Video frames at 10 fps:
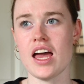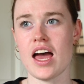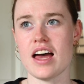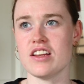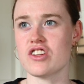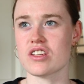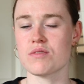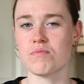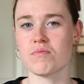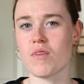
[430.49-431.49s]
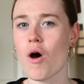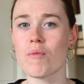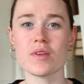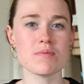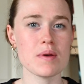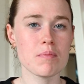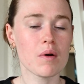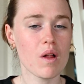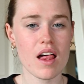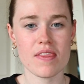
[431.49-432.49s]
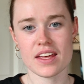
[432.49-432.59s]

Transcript: and just homeless people and